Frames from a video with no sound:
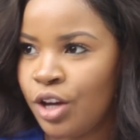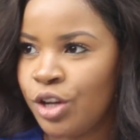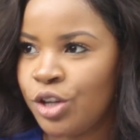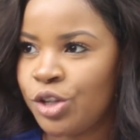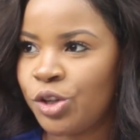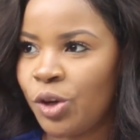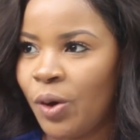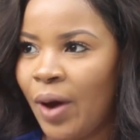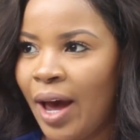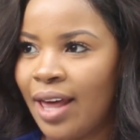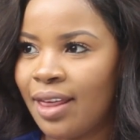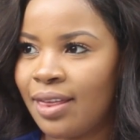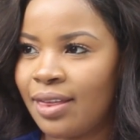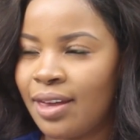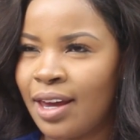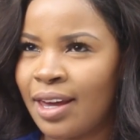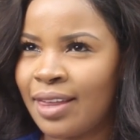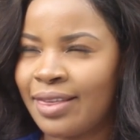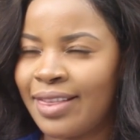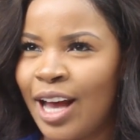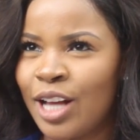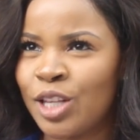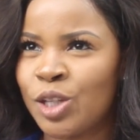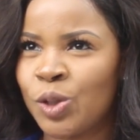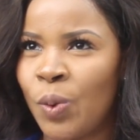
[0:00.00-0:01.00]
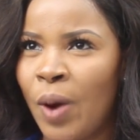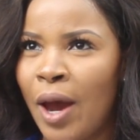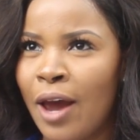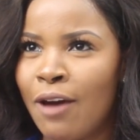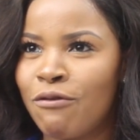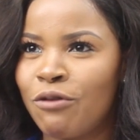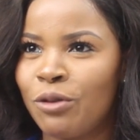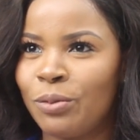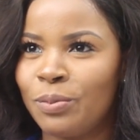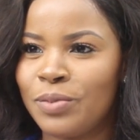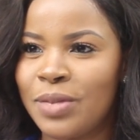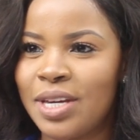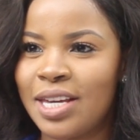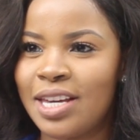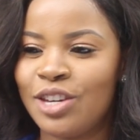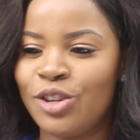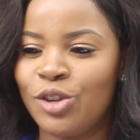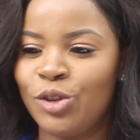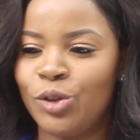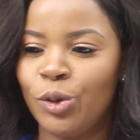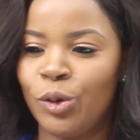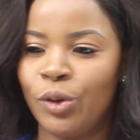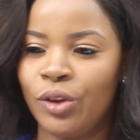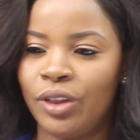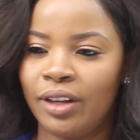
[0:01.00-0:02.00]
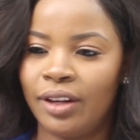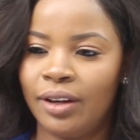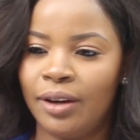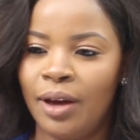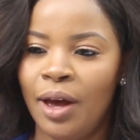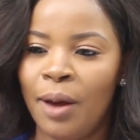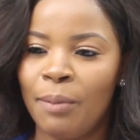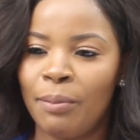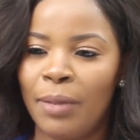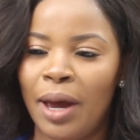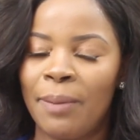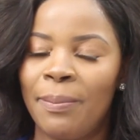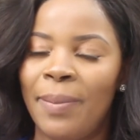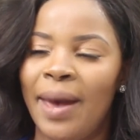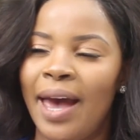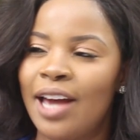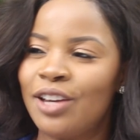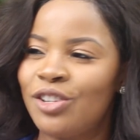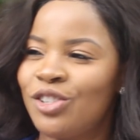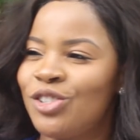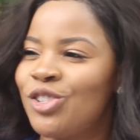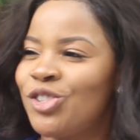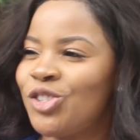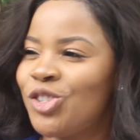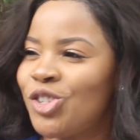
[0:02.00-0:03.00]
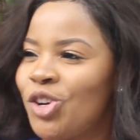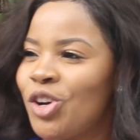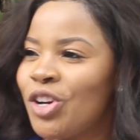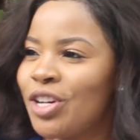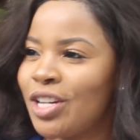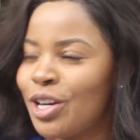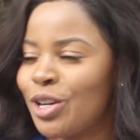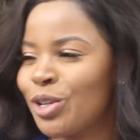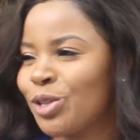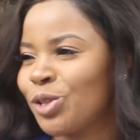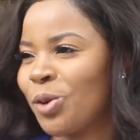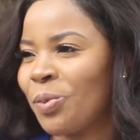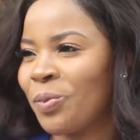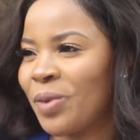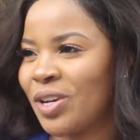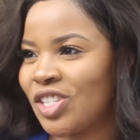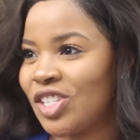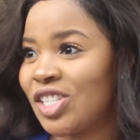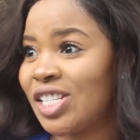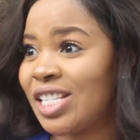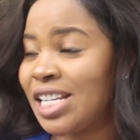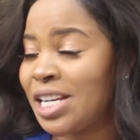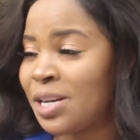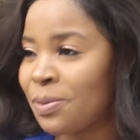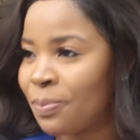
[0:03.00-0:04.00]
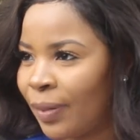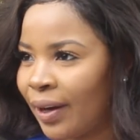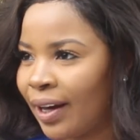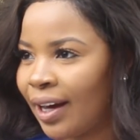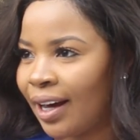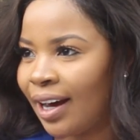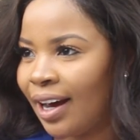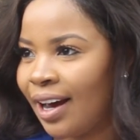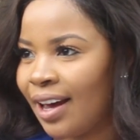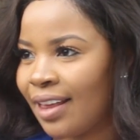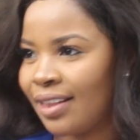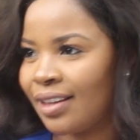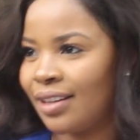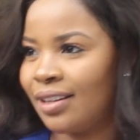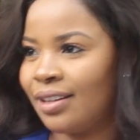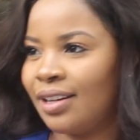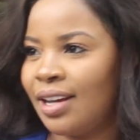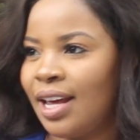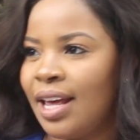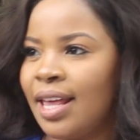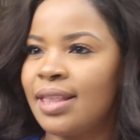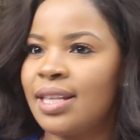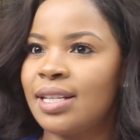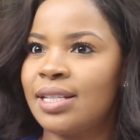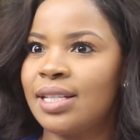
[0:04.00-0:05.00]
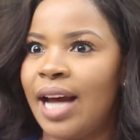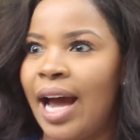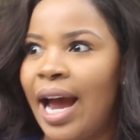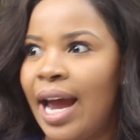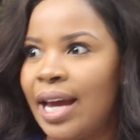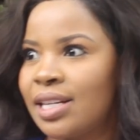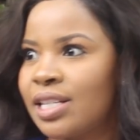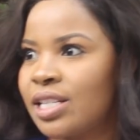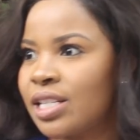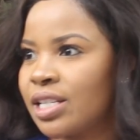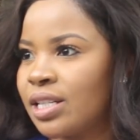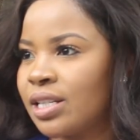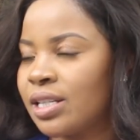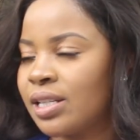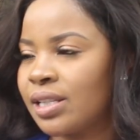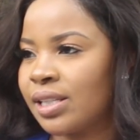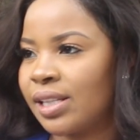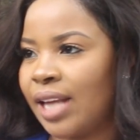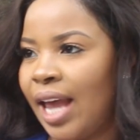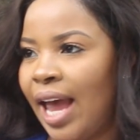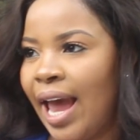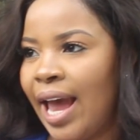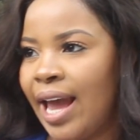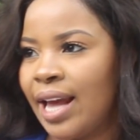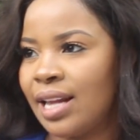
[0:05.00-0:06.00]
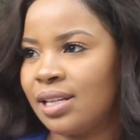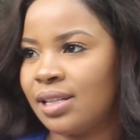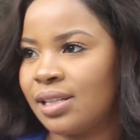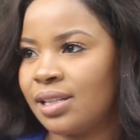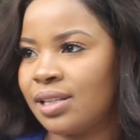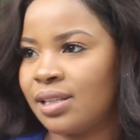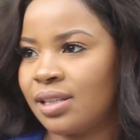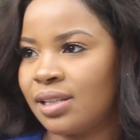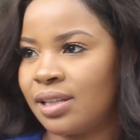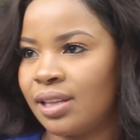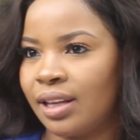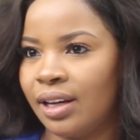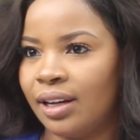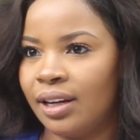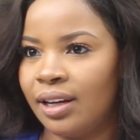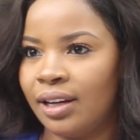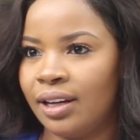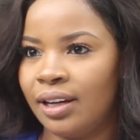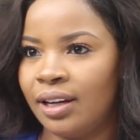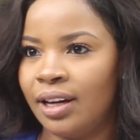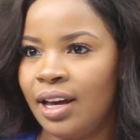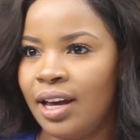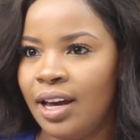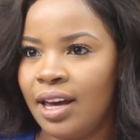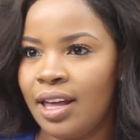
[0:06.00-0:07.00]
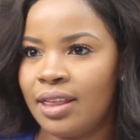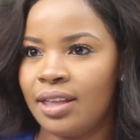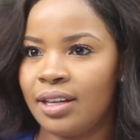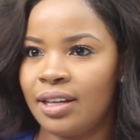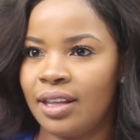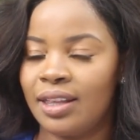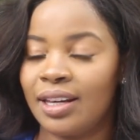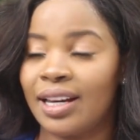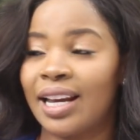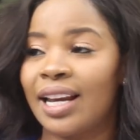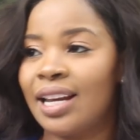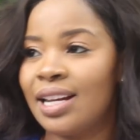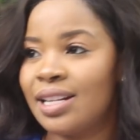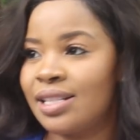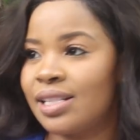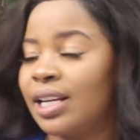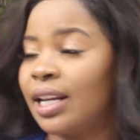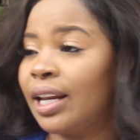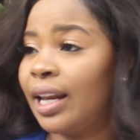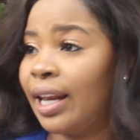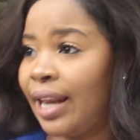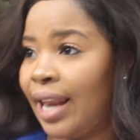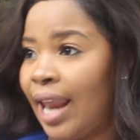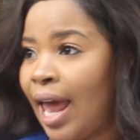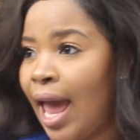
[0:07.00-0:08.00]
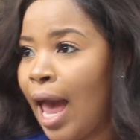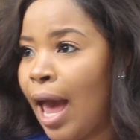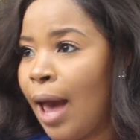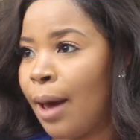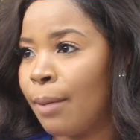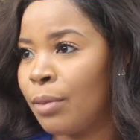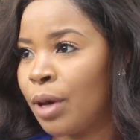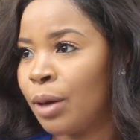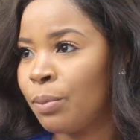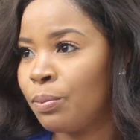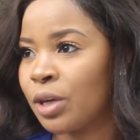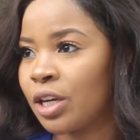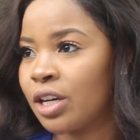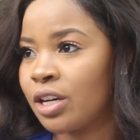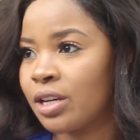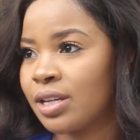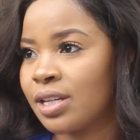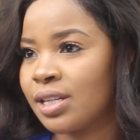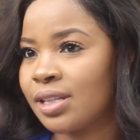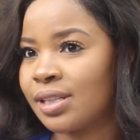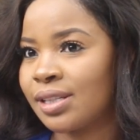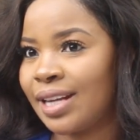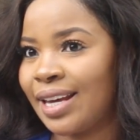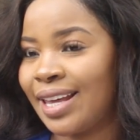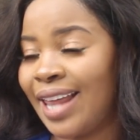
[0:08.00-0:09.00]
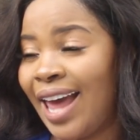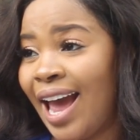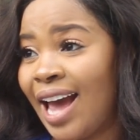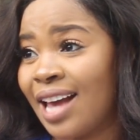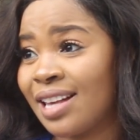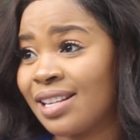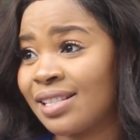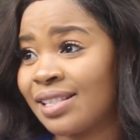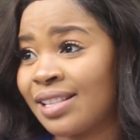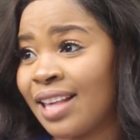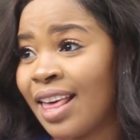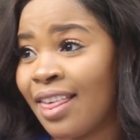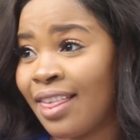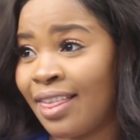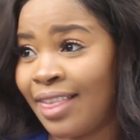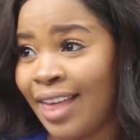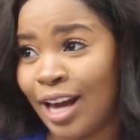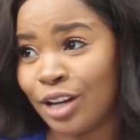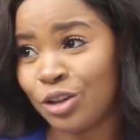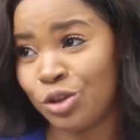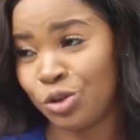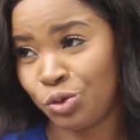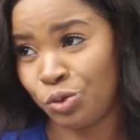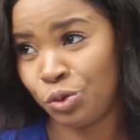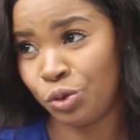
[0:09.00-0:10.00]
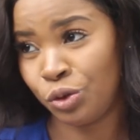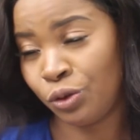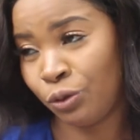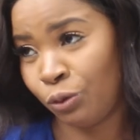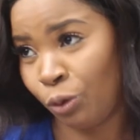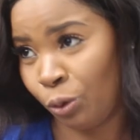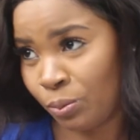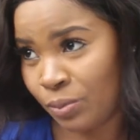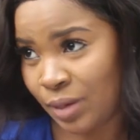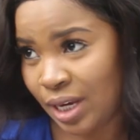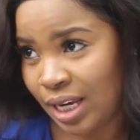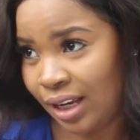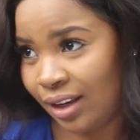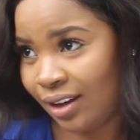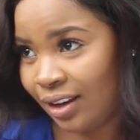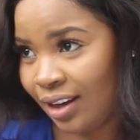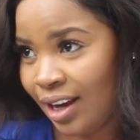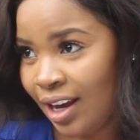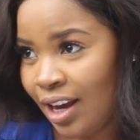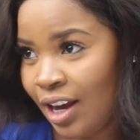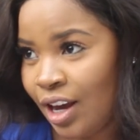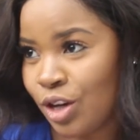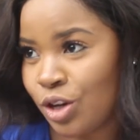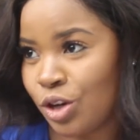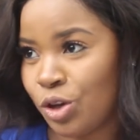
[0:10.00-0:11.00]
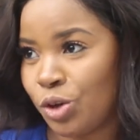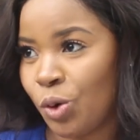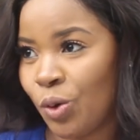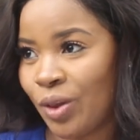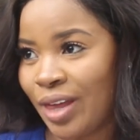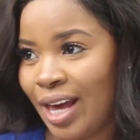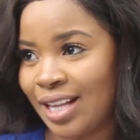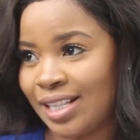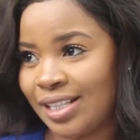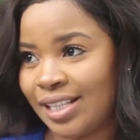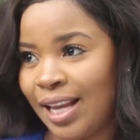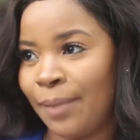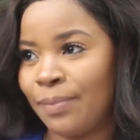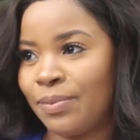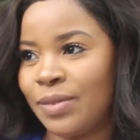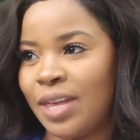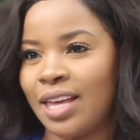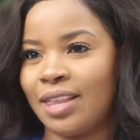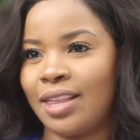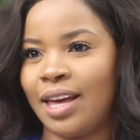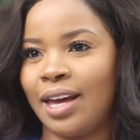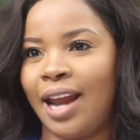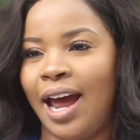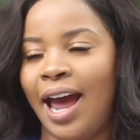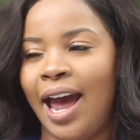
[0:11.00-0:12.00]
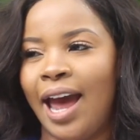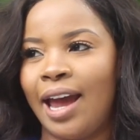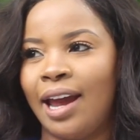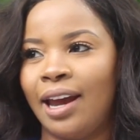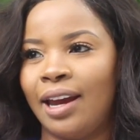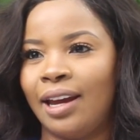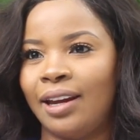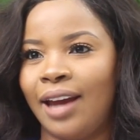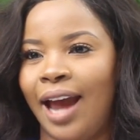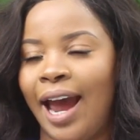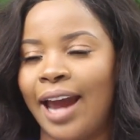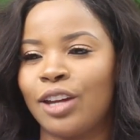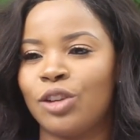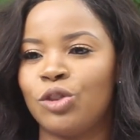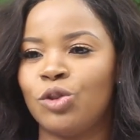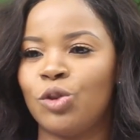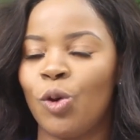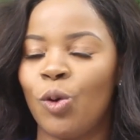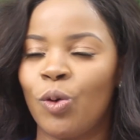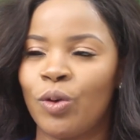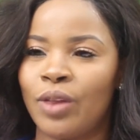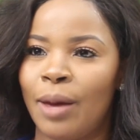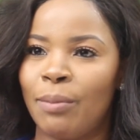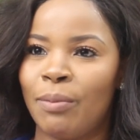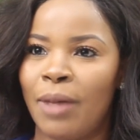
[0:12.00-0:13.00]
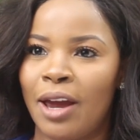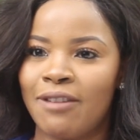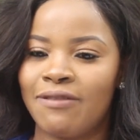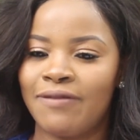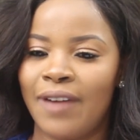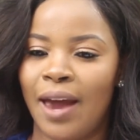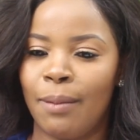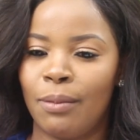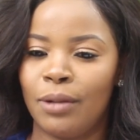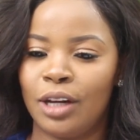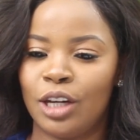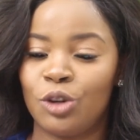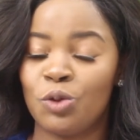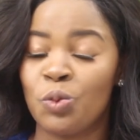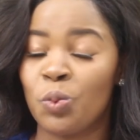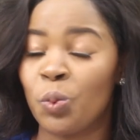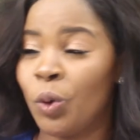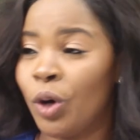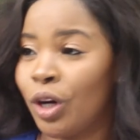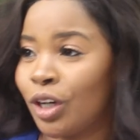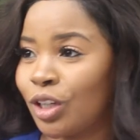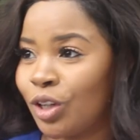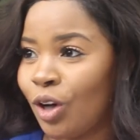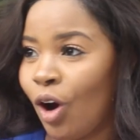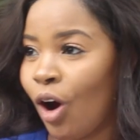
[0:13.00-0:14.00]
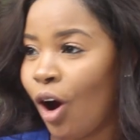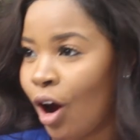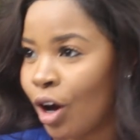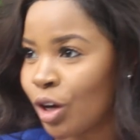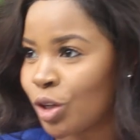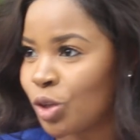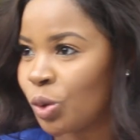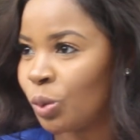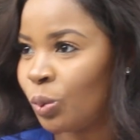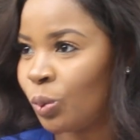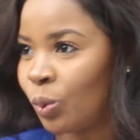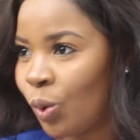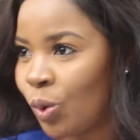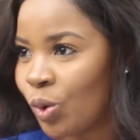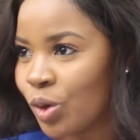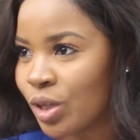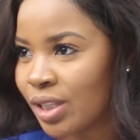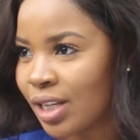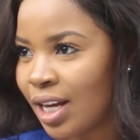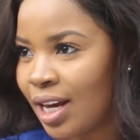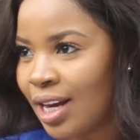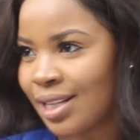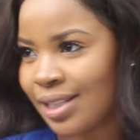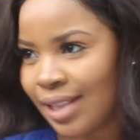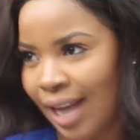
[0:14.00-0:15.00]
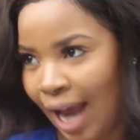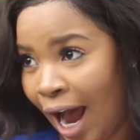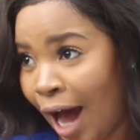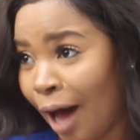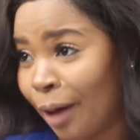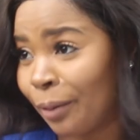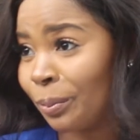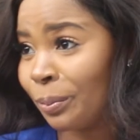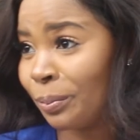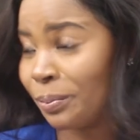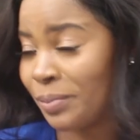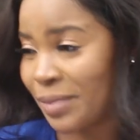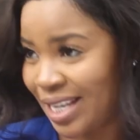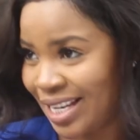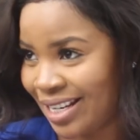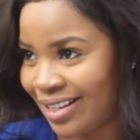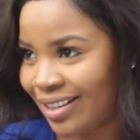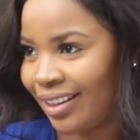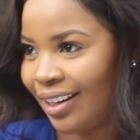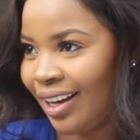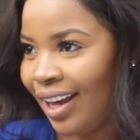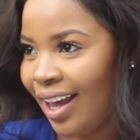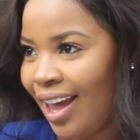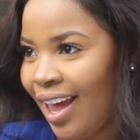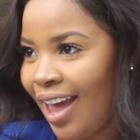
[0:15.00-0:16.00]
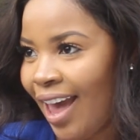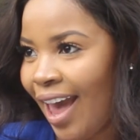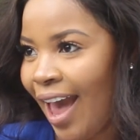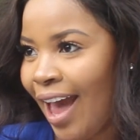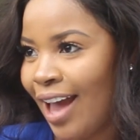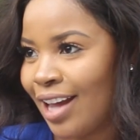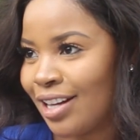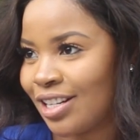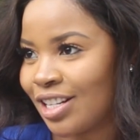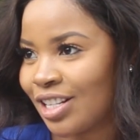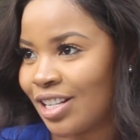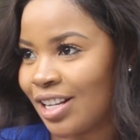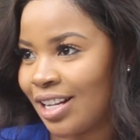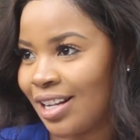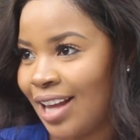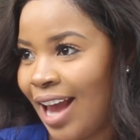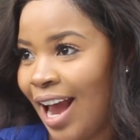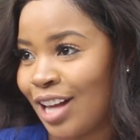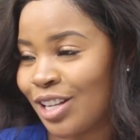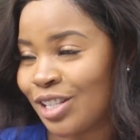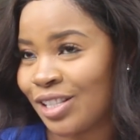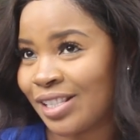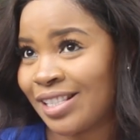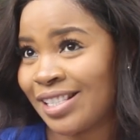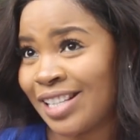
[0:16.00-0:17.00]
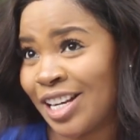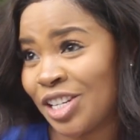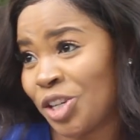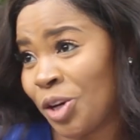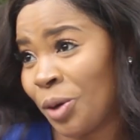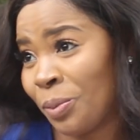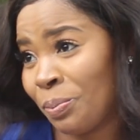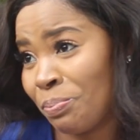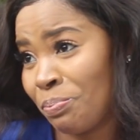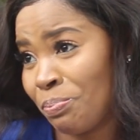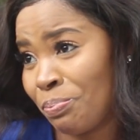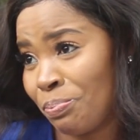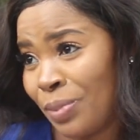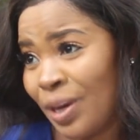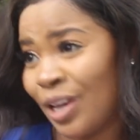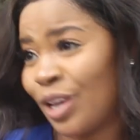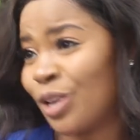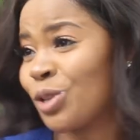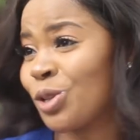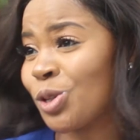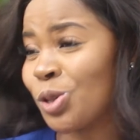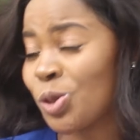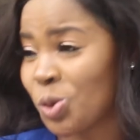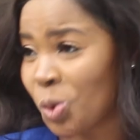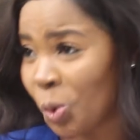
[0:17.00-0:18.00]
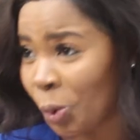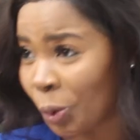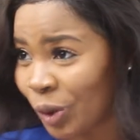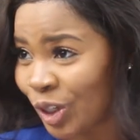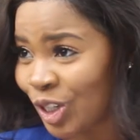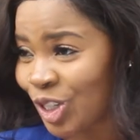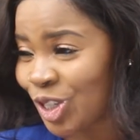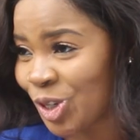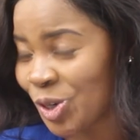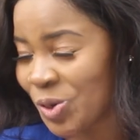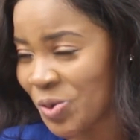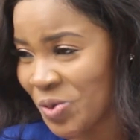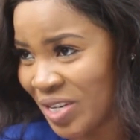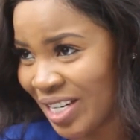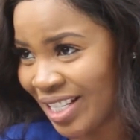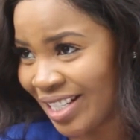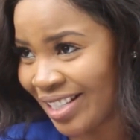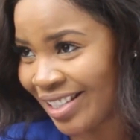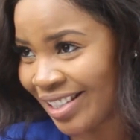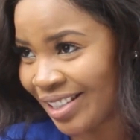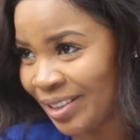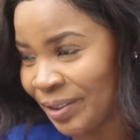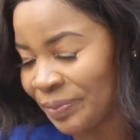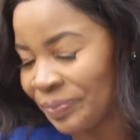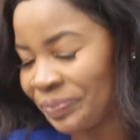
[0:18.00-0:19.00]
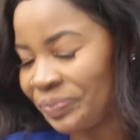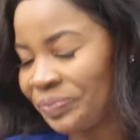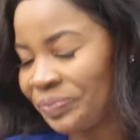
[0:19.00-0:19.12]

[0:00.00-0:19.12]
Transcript: so i think that's why for me you know the my pageant journey is so much deeper than the titles and the the, the glitz and glam because it has that root for me you know that's something that i i know that my family worked hard towards to help me and it, it has such a bigger story to it